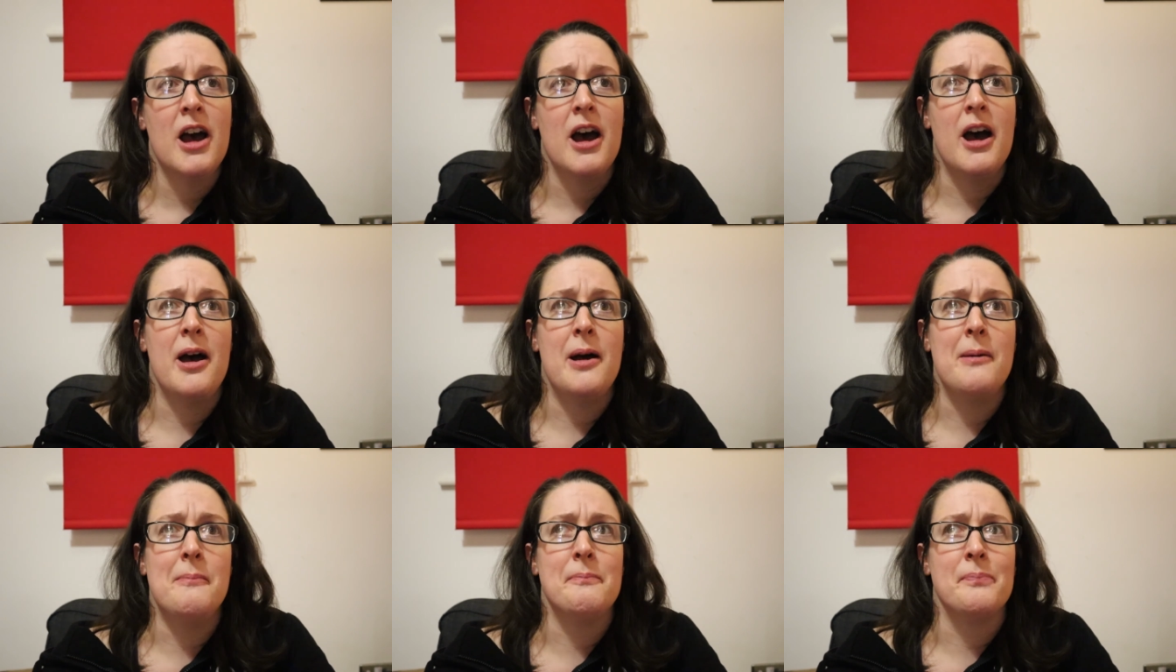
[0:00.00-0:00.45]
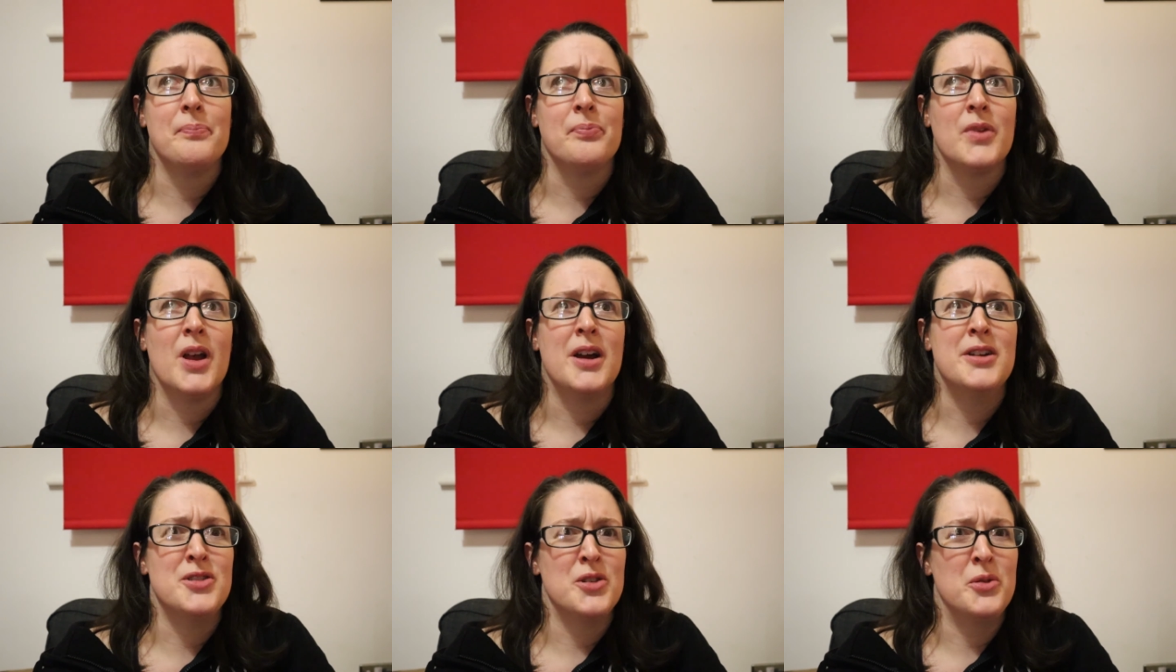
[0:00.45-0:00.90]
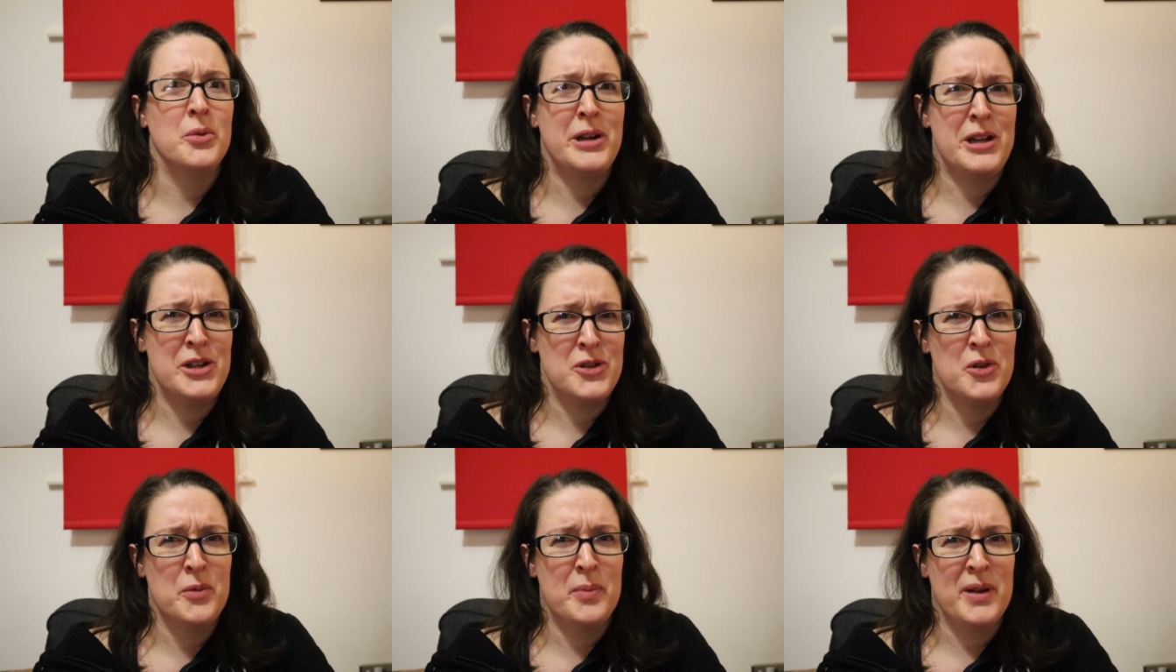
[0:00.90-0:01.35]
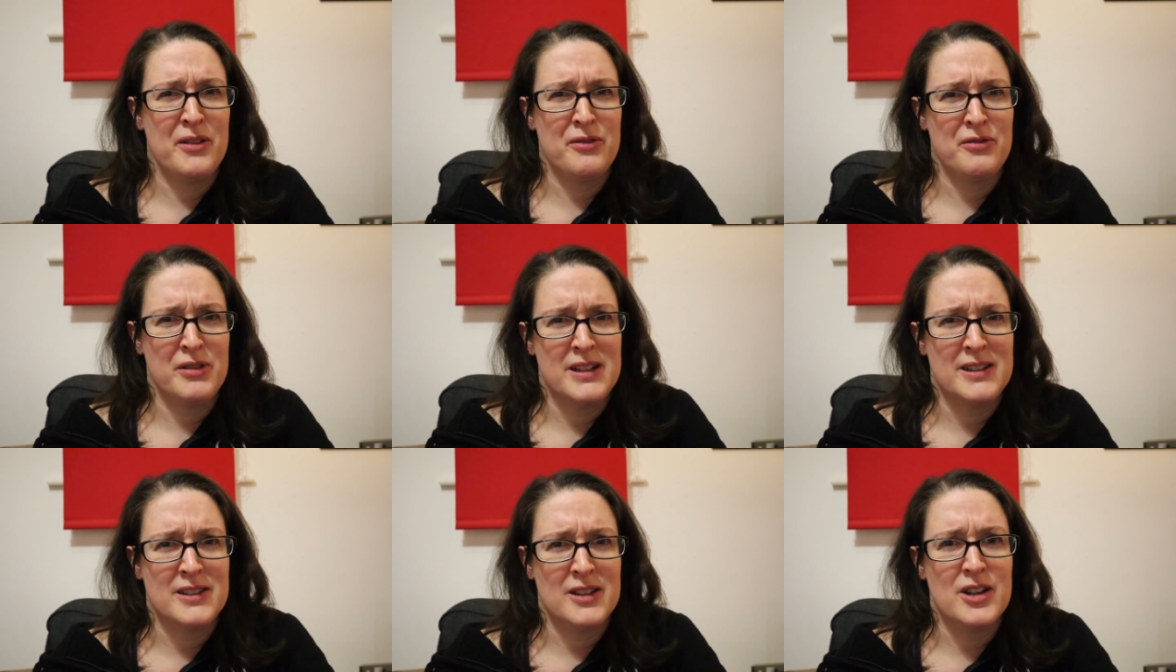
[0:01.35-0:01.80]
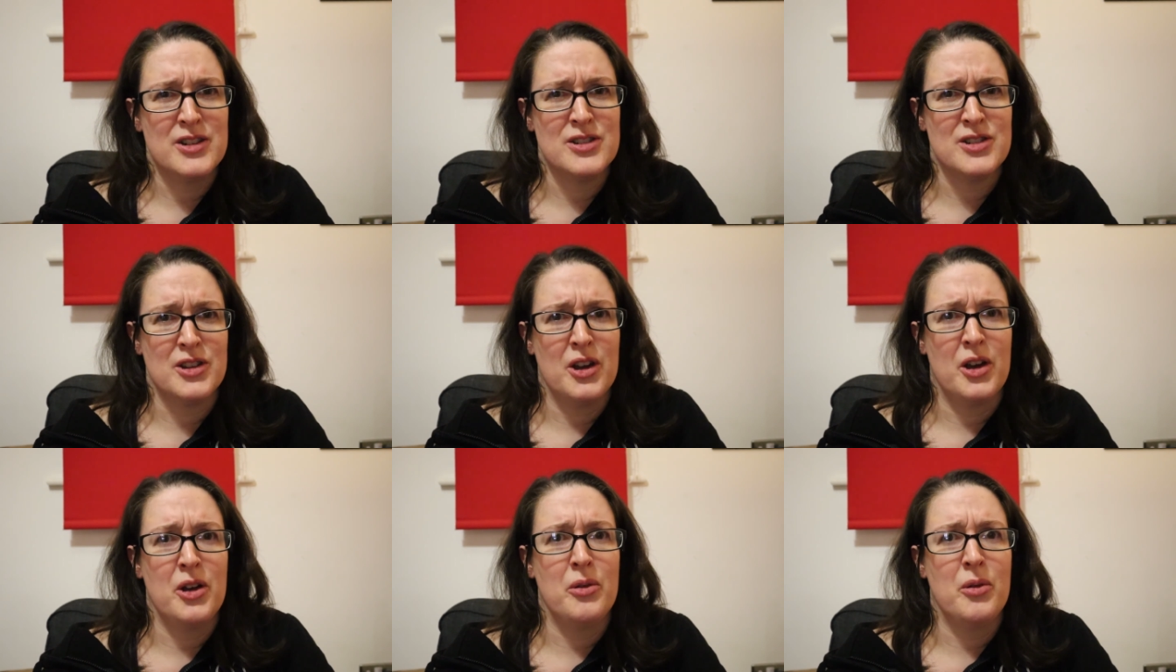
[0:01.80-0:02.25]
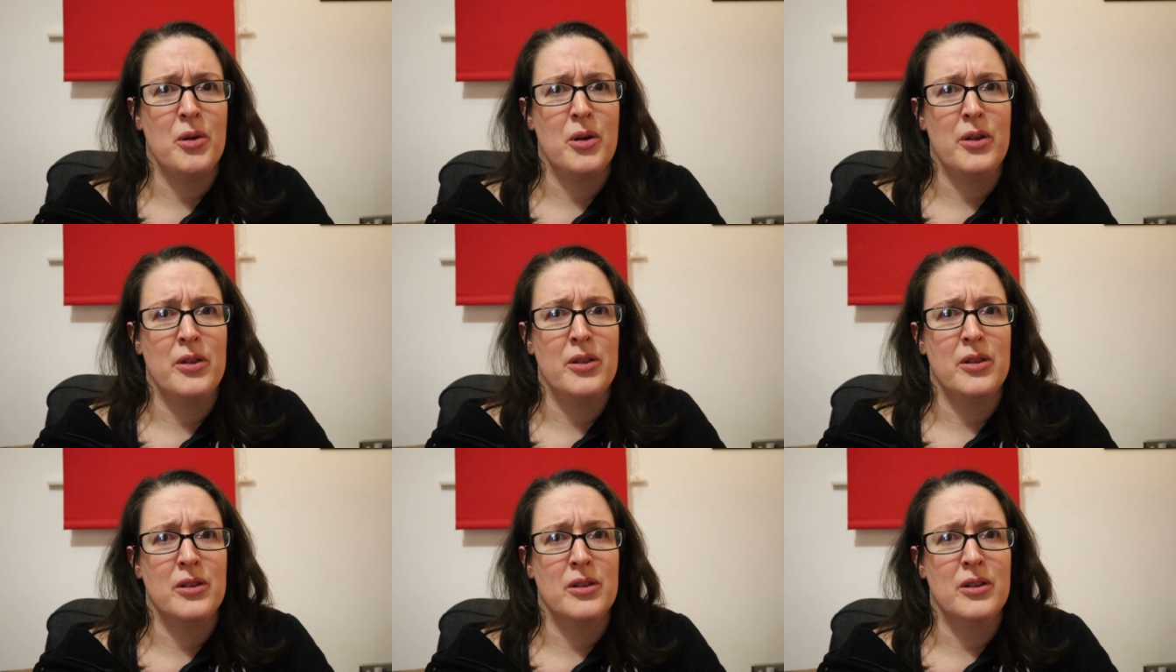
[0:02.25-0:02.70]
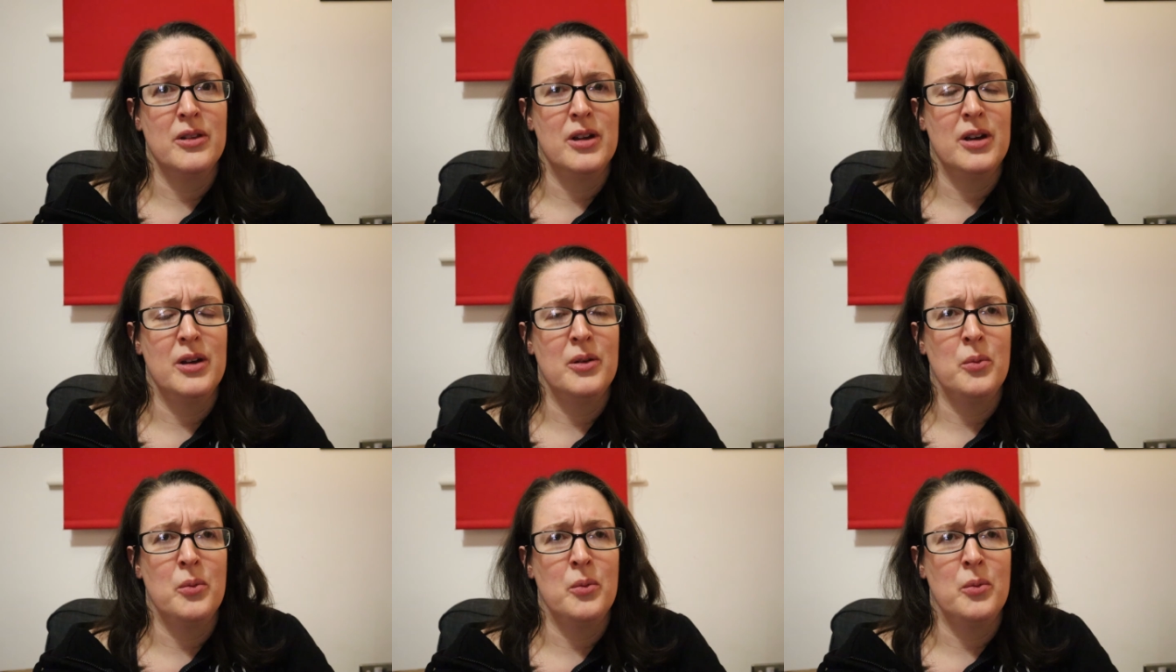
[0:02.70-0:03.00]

I do want to do a bit of research though on